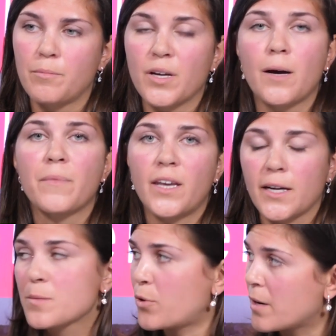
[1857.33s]
become the
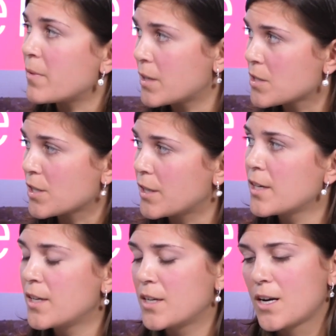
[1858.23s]
next prime minister.
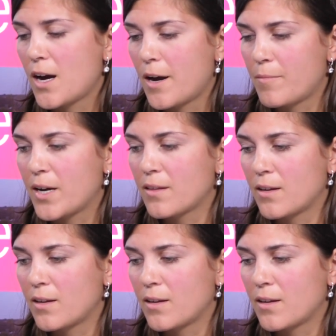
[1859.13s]
Um, I